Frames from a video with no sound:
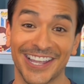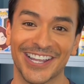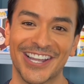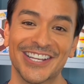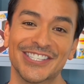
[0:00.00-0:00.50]

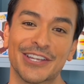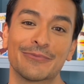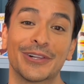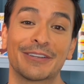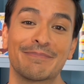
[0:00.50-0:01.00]
guys, and
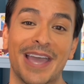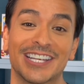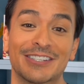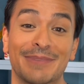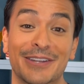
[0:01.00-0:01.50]
welcome back
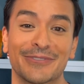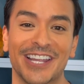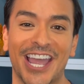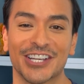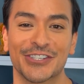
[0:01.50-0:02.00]
to my
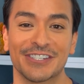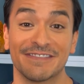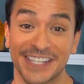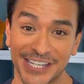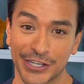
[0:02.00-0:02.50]
reaction
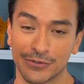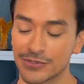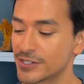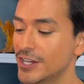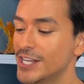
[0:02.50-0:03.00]

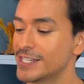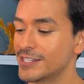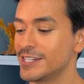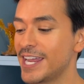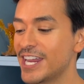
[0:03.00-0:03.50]
videos.
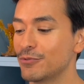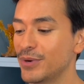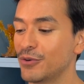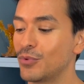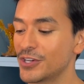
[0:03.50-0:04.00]
Today we
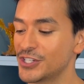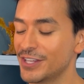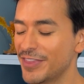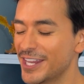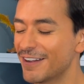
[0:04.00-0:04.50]
are
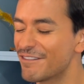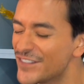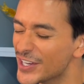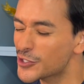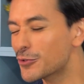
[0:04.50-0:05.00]
watching the
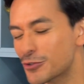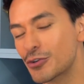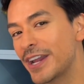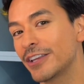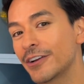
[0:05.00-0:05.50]
official
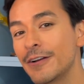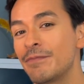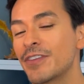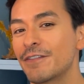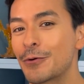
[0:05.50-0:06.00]
trailer
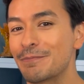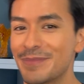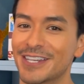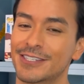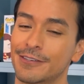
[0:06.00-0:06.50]
for
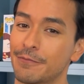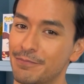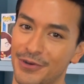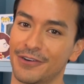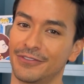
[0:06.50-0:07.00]
Ms.
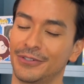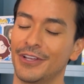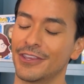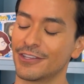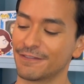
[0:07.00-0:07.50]
Marvel,
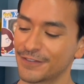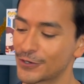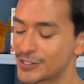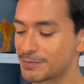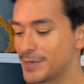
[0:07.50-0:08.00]
the
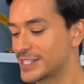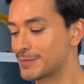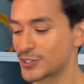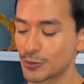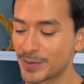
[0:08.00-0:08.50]
first Muslim
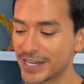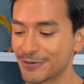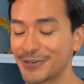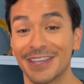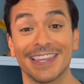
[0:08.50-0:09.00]

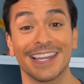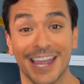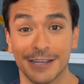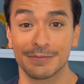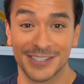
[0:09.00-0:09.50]
superhero in the
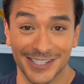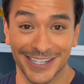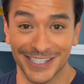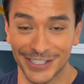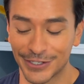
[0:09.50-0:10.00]

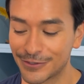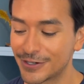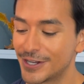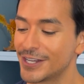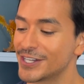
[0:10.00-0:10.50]
MCU.
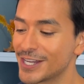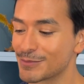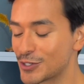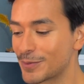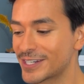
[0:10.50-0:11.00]
I'm
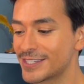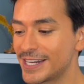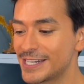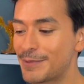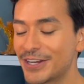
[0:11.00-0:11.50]
super
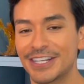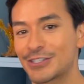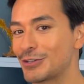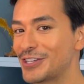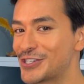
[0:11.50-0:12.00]
excited about it,
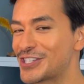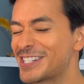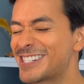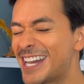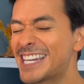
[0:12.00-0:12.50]
so let's just
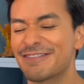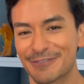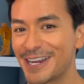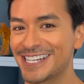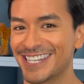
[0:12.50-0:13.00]
dive
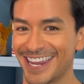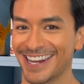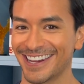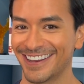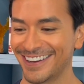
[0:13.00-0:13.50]
right in.